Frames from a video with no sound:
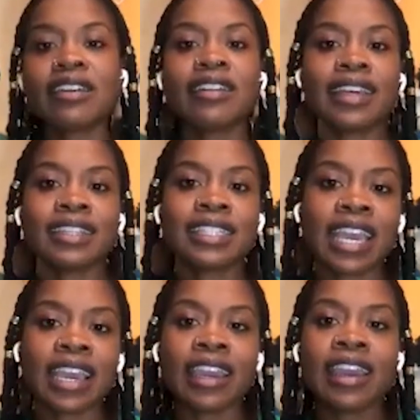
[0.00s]
on that
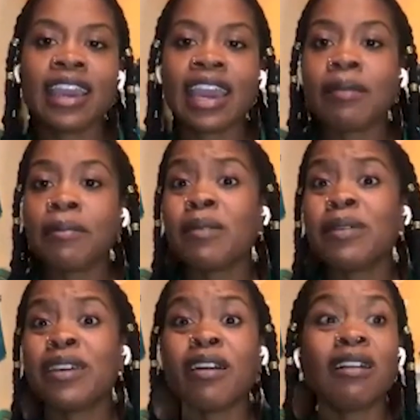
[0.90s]
day. And
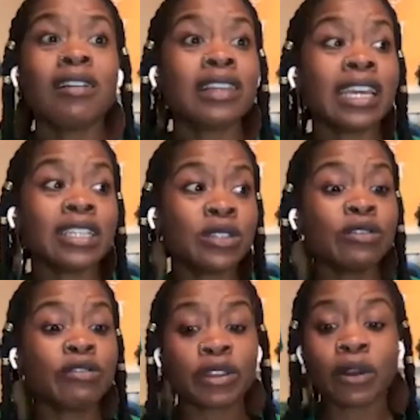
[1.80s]
maybe all I
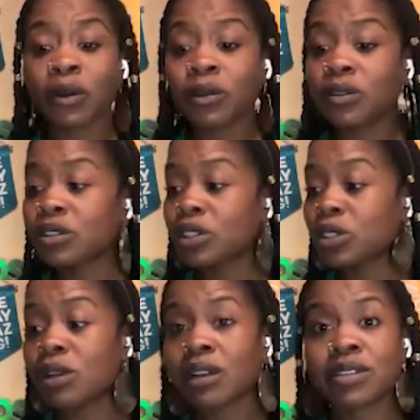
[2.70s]
do for the whole
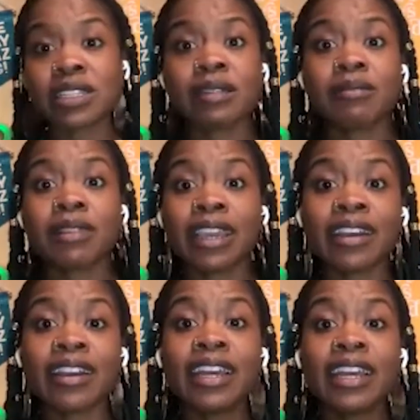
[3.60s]
2 hours that I'm
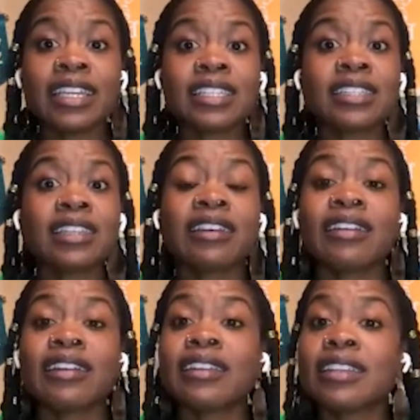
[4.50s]
there is sit there
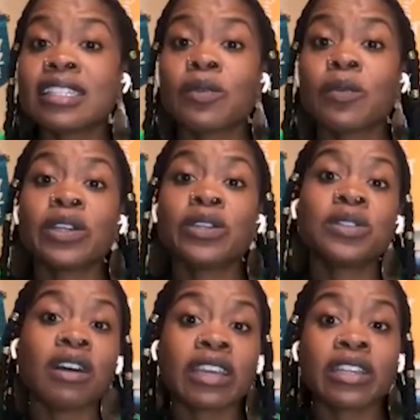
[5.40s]
and listen while you
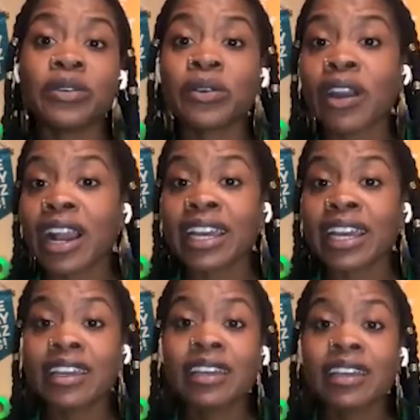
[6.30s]
talk and you cry.
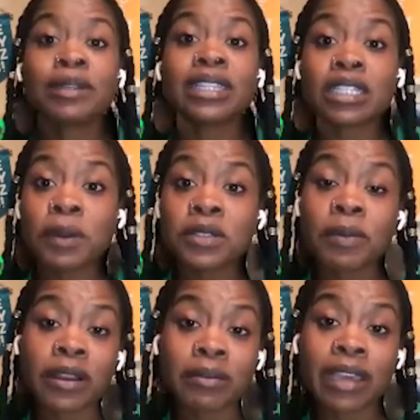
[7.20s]
But that's
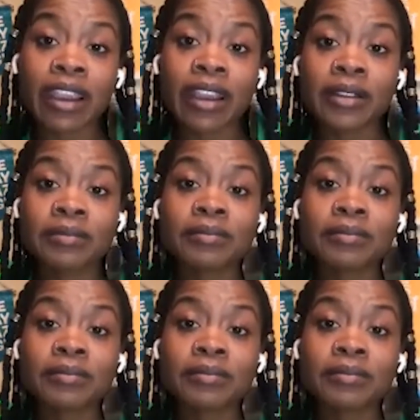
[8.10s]
postpartum care.